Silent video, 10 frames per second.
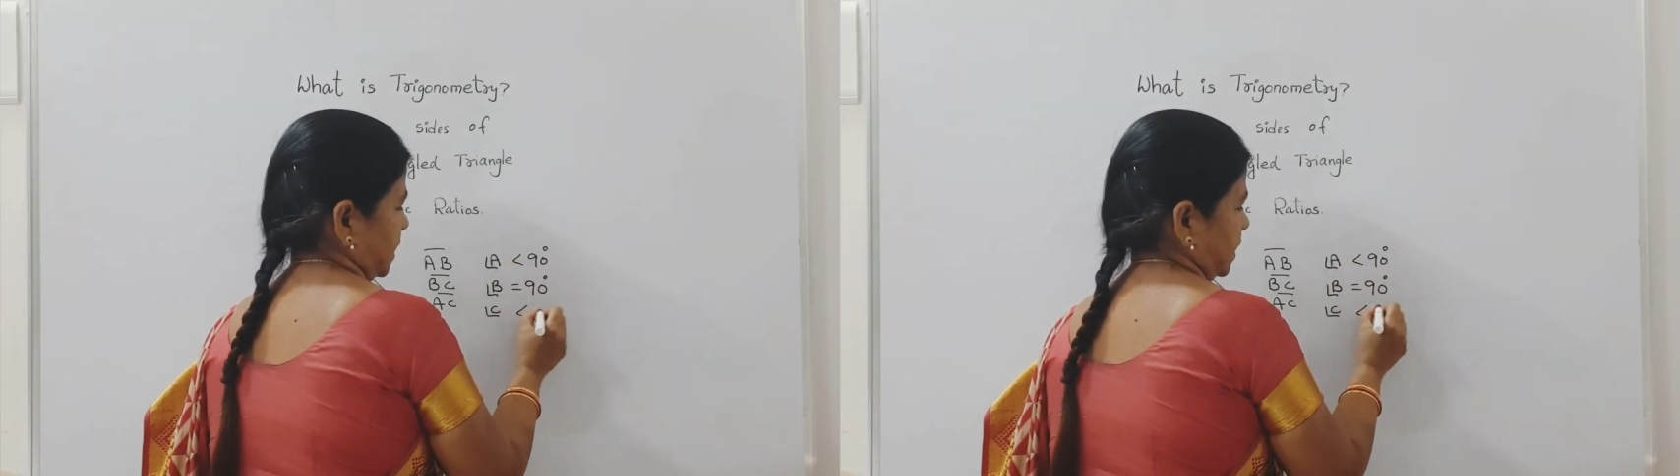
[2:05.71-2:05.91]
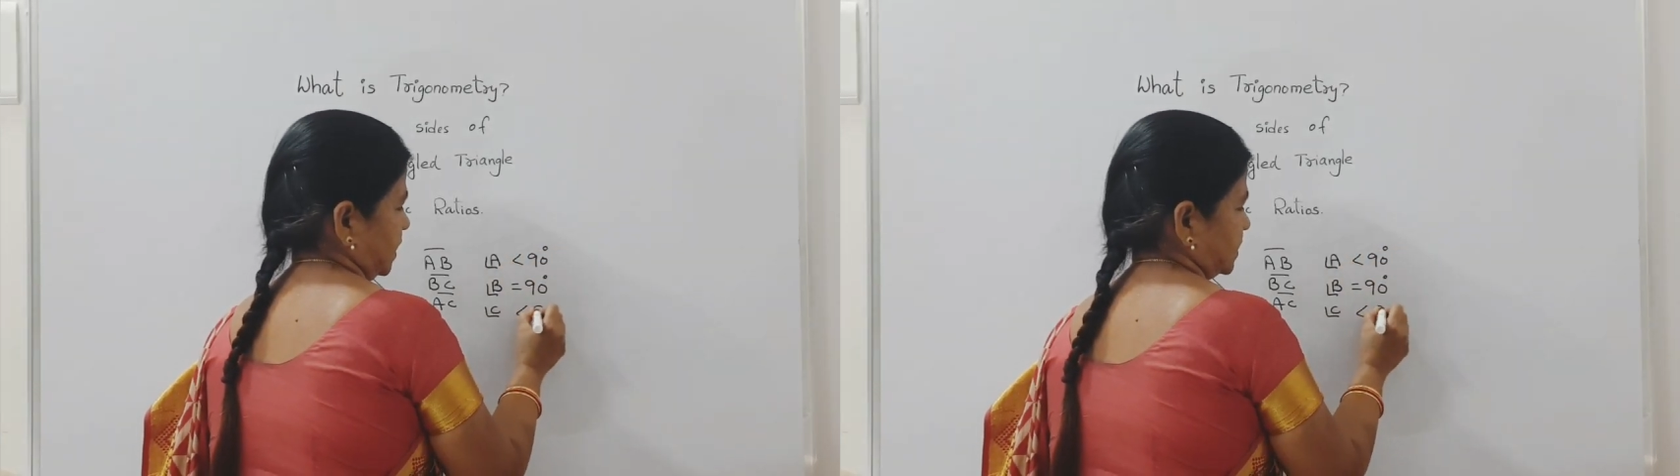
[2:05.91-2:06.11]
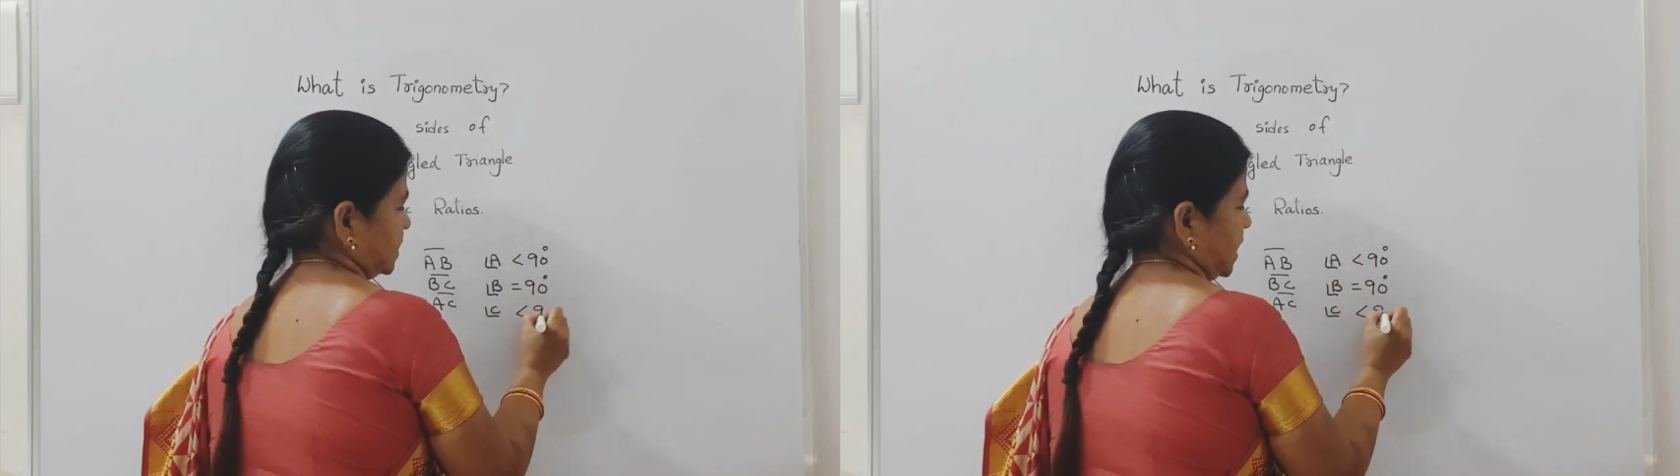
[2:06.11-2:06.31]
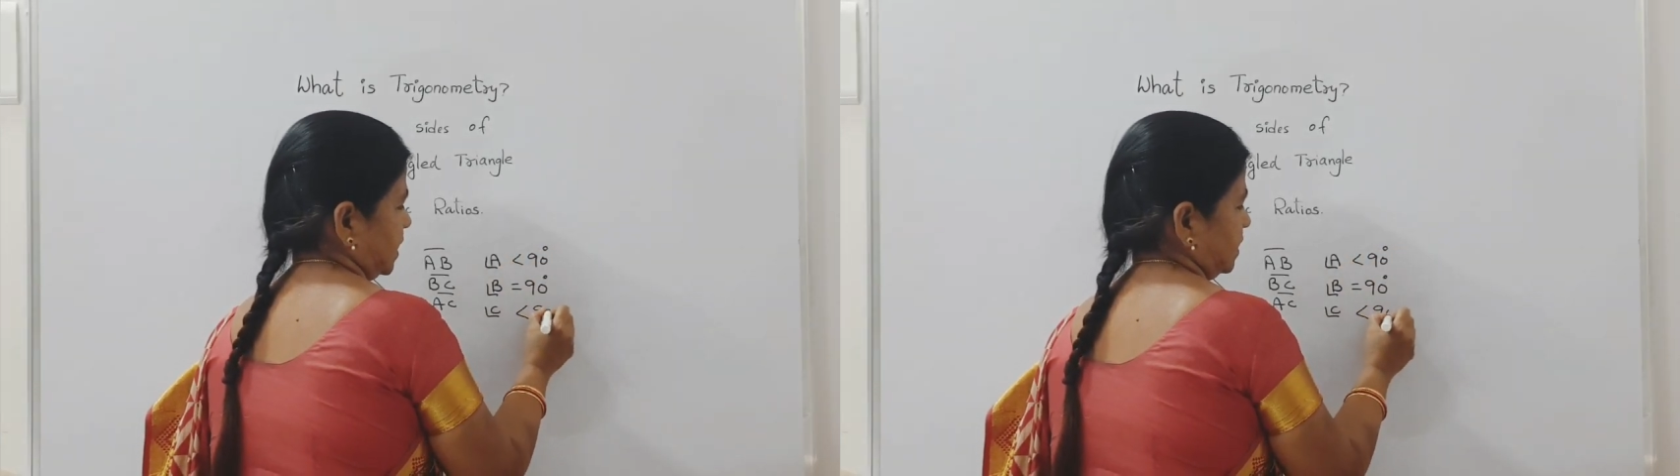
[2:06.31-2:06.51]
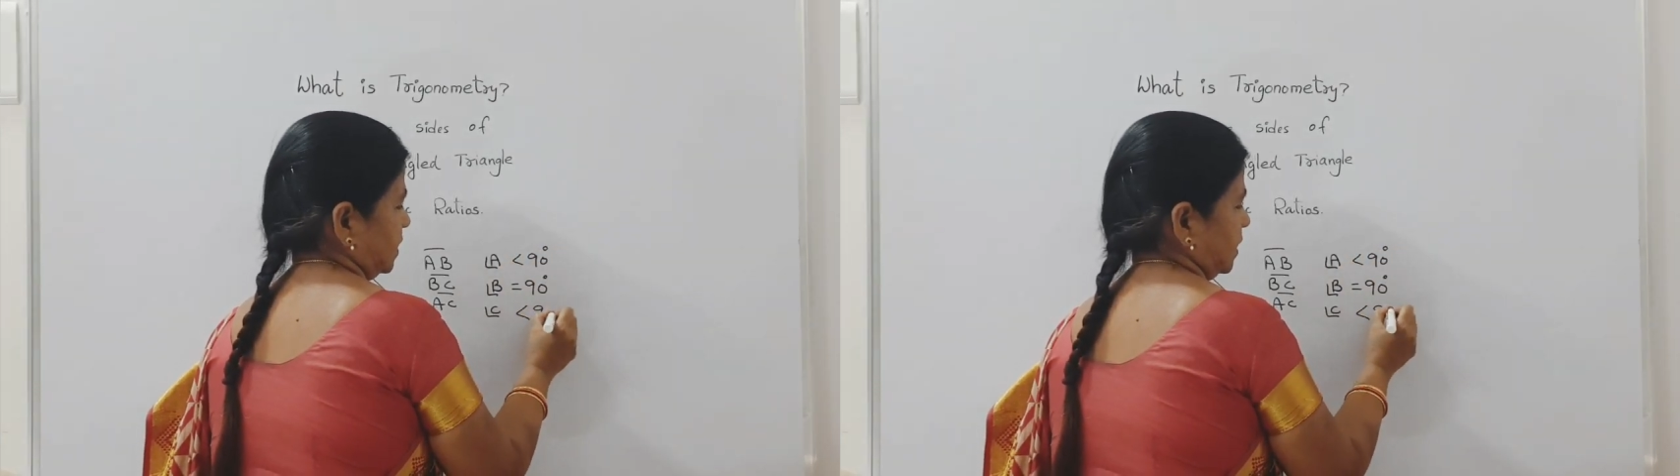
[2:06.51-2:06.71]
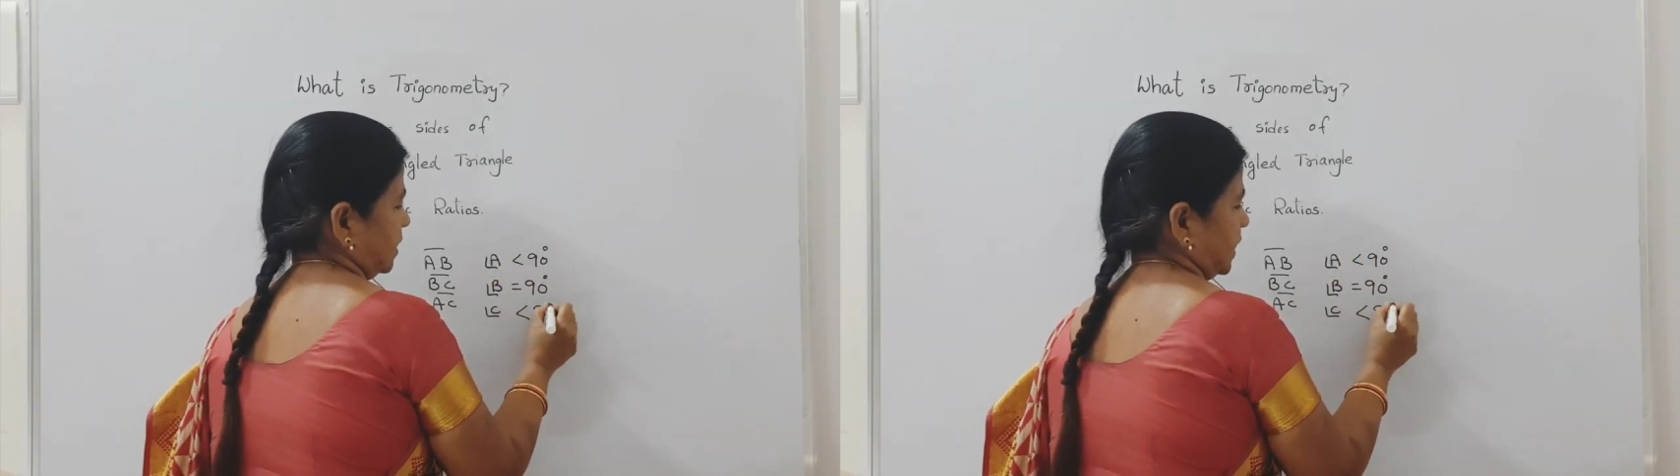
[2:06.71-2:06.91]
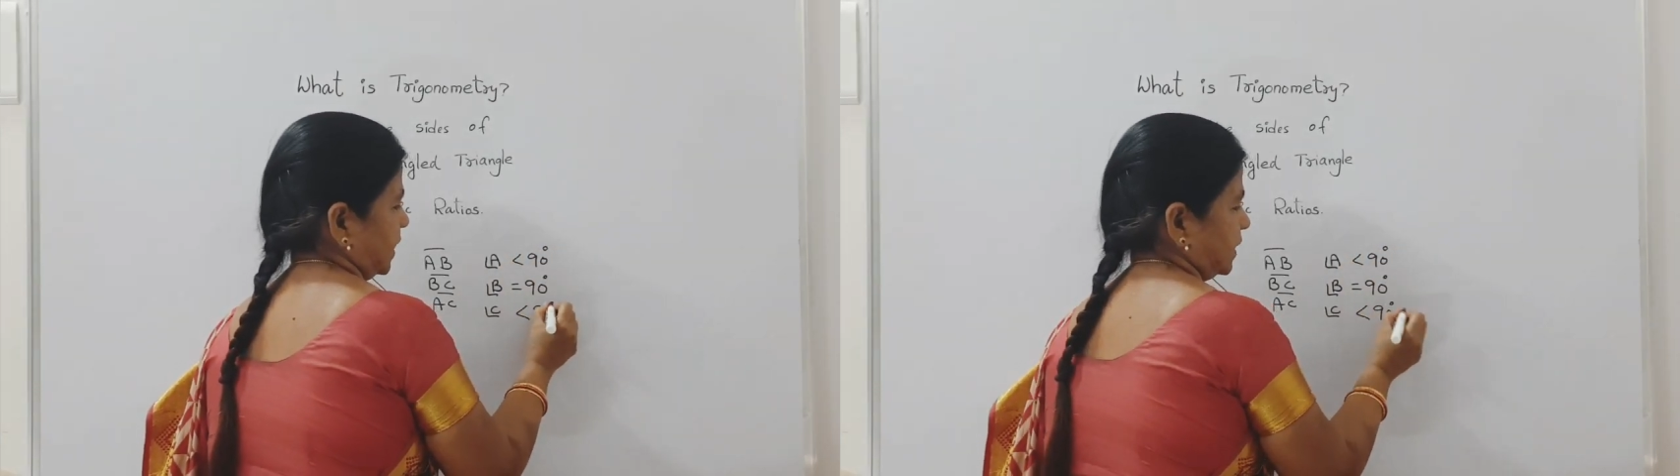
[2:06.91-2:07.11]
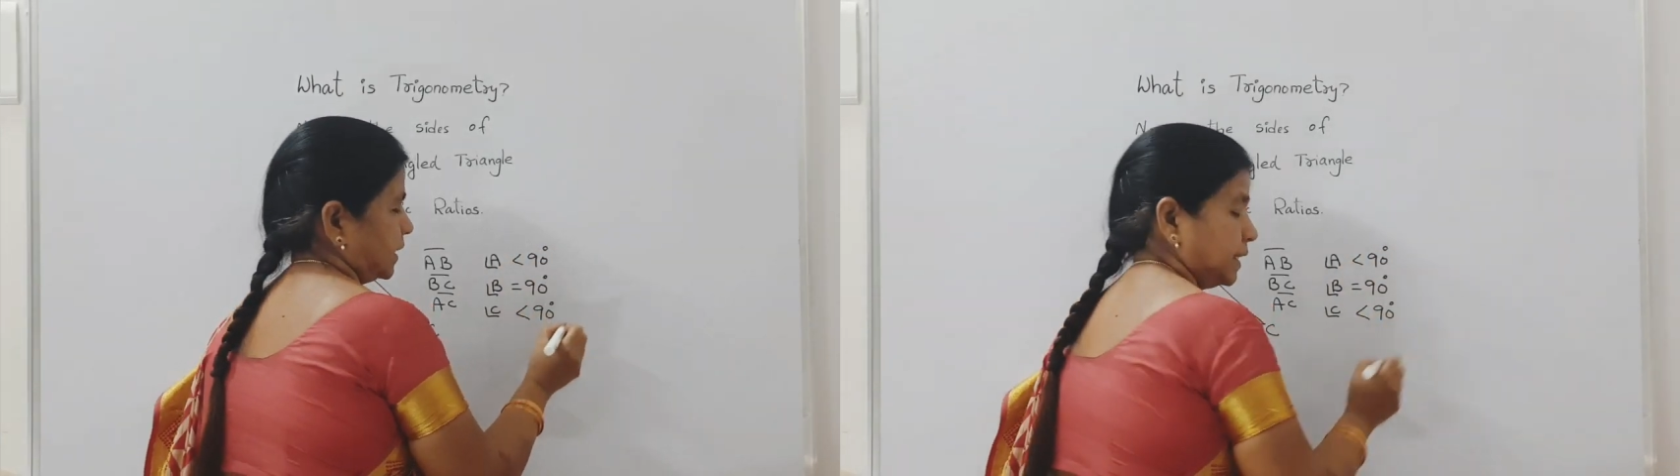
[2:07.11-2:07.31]
Less than
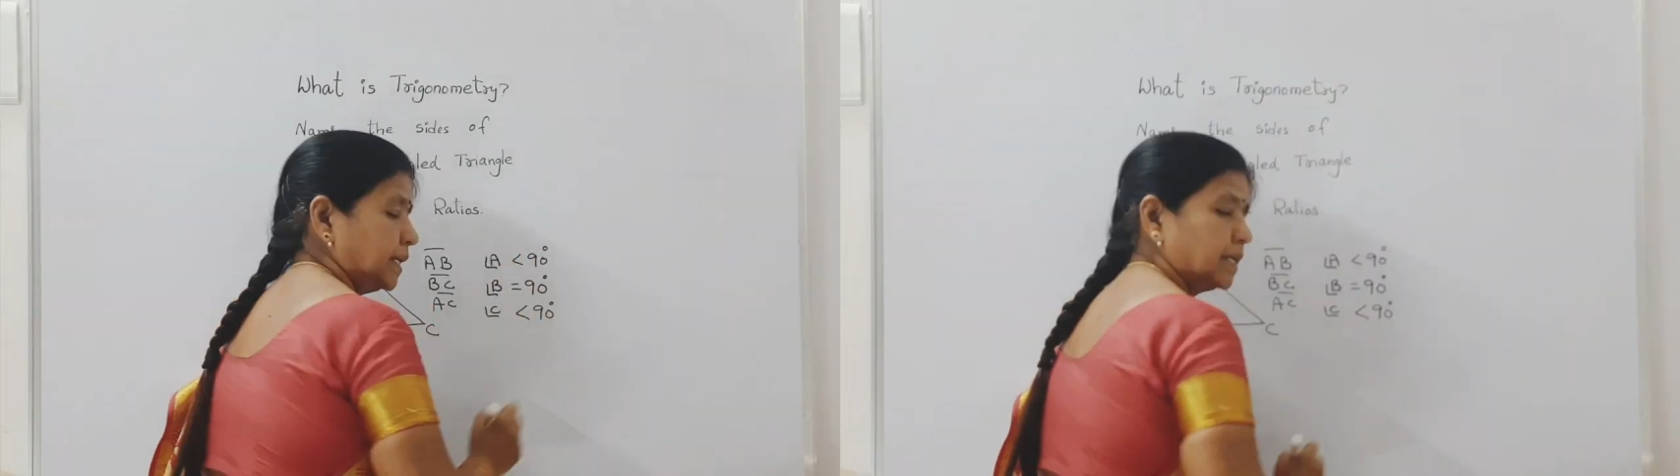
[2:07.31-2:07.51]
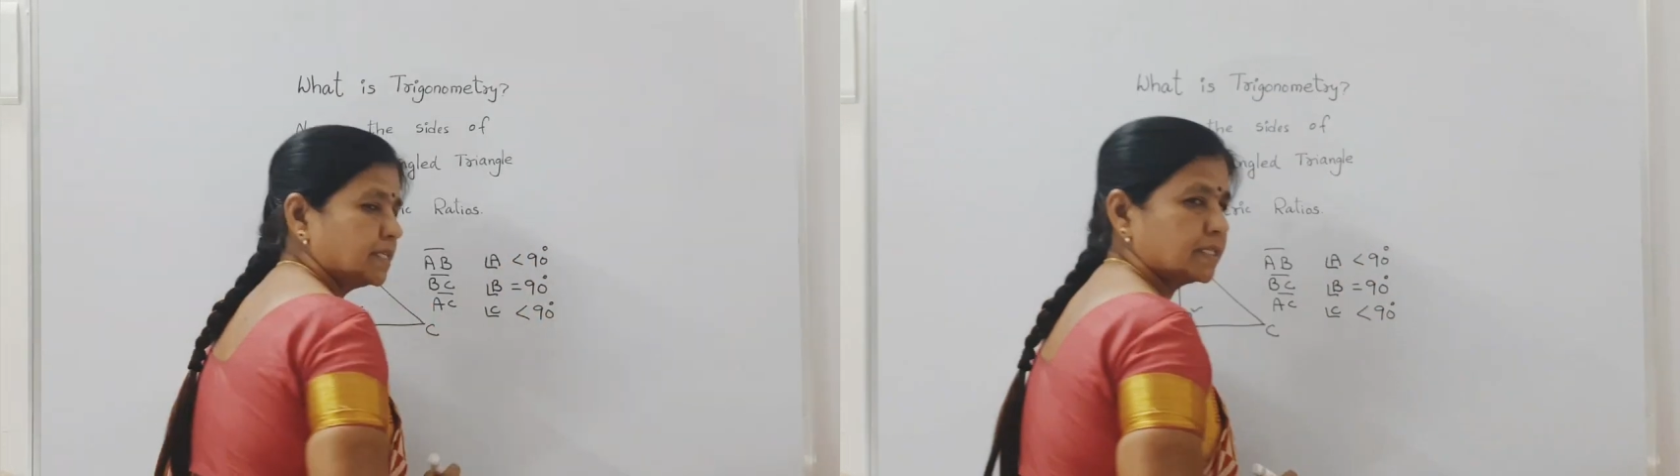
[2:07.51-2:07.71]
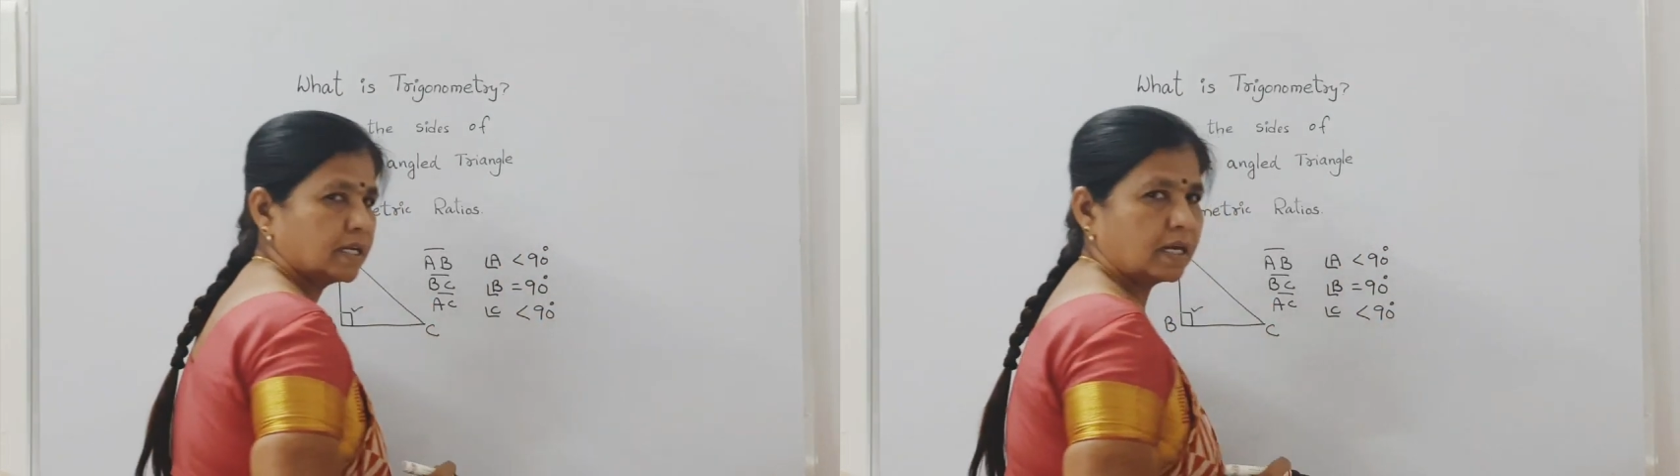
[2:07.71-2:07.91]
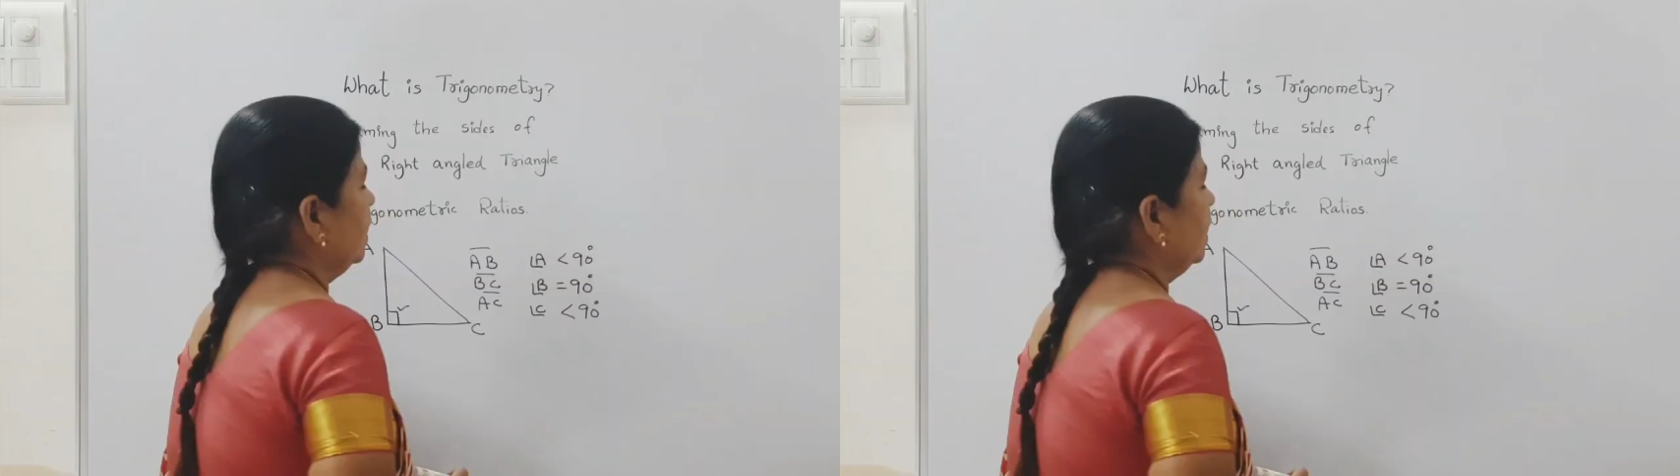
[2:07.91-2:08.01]
90 degrees.